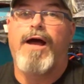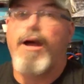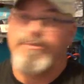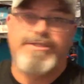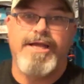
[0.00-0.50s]

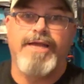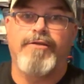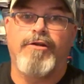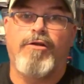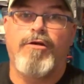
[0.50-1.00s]
I was snagged
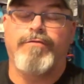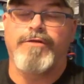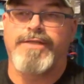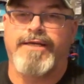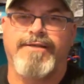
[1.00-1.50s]
on a log for a
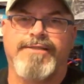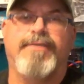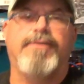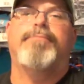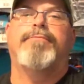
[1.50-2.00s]
second. I was
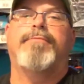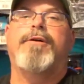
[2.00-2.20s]
like, up,